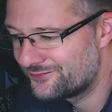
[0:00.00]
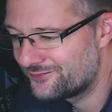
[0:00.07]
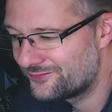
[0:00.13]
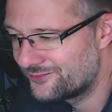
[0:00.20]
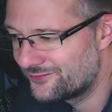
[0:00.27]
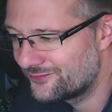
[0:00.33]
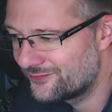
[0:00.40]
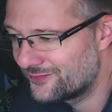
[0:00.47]

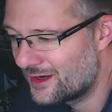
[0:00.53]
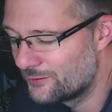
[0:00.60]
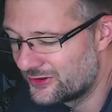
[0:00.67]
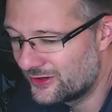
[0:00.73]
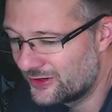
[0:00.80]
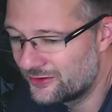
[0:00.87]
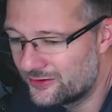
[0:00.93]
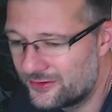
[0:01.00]
But the other thing I've
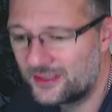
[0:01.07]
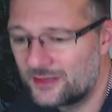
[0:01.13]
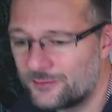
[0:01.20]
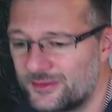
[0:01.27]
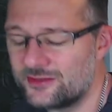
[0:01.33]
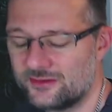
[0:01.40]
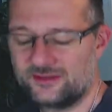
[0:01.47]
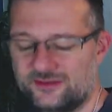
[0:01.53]
been doing is
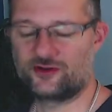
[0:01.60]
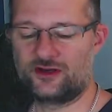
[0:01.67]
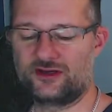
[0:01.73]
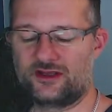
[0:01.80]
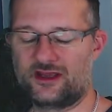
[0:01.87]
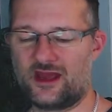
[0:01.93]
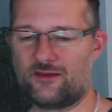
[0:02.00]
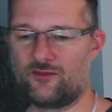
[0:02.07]
trying to get
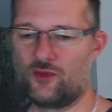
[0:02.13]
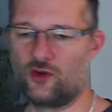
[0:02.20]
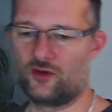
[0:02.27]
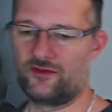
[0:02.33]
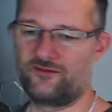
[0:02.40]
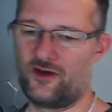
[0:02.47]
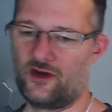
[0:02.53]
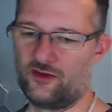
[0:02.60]
more
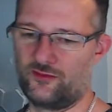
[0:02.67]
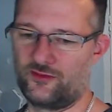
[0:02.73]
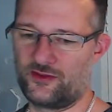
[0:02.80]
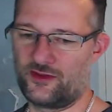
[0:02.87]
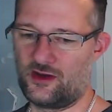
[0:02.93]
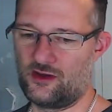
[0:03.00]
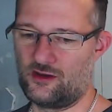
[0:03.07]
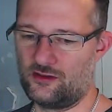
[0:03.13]
involved with the
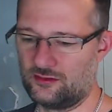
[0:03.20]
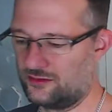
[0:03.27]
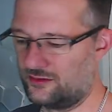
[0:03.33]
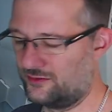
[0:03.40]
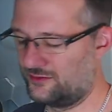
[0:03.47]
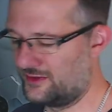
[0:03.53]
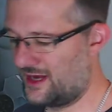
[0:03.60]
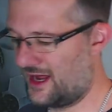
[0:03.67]
whole
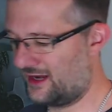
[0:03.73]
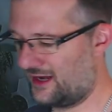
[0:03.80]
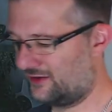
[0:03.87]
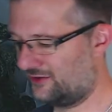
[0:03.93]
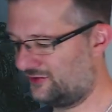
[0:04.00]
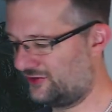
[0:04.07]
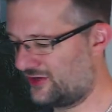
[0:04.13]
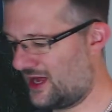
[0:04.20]
next gen
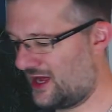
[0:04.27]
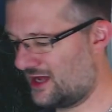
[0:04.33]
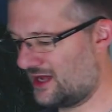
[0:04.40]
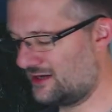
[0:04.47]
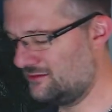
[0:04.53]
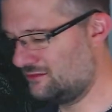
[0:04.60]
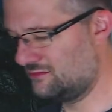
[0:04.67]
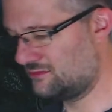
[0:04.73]

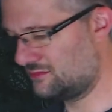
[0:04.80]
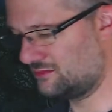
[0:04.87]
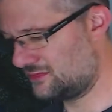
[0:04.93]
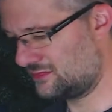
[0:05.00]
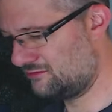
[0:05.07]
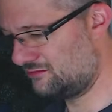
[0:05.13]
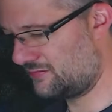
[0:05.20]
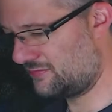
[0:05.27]

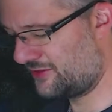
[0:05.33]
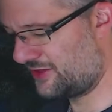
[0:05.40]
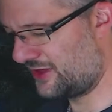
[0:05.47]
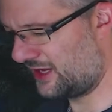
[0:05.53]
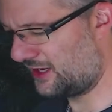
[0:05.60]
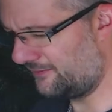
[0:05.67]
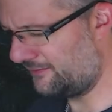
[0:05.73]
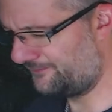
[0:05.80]
thing,
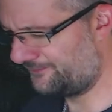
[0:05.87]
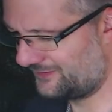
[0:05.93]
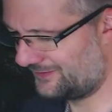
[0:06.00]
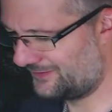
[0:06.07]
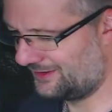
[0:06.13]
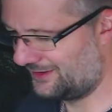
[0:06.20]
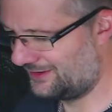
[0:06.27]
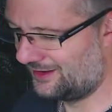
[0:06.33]

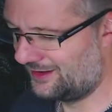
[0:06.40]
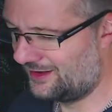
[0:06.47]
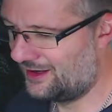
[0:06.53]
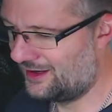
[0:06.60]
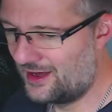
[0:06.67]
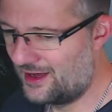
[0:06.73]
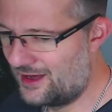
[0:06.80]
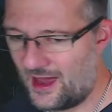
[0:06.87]

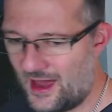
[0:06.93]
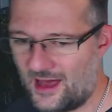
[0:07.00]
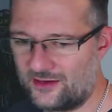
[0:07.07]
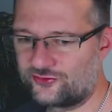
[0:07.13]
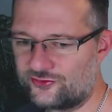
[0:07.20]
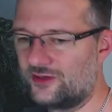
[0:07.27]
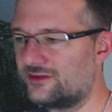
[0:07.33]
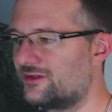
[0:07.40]
and trying to
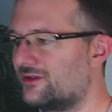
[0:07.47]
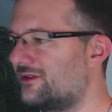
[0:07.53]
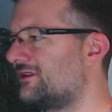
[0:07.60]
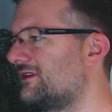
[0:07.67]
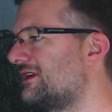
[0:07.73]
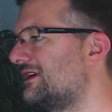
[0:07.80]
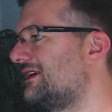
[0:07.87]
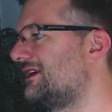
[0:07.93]
see
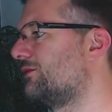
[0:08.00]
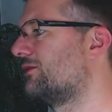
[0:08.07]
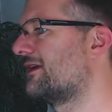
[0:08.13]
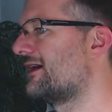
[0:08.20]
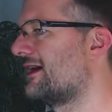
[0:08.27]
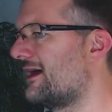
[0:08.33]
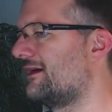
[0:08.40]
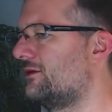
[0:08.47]
where
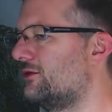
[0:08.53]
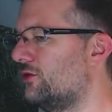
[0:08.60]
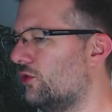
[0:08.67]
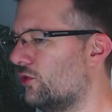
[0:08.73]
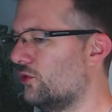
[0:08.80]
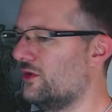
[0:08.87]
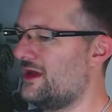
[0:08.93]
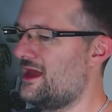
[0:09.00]
or
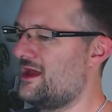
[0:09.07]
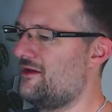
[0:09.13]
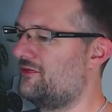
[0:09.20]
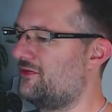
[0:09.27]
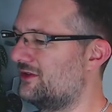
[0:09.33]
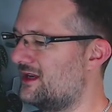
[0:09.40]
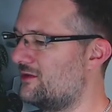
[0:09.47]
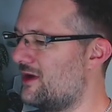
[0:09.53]
if there's
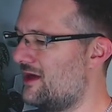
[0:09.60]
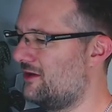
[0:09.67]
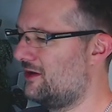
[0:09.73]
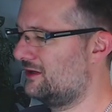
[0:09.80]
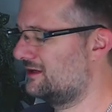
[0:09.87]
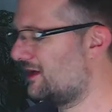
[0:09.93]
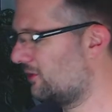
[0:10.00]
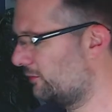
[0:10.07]
anywhere that I can
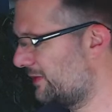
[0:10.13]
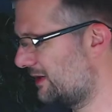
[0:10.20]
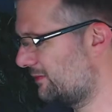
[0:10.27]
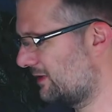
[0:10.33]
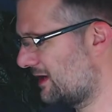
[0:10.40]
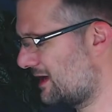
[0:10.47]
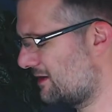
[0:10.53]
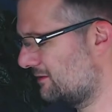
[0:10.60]
help people
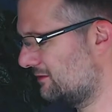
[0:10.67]
out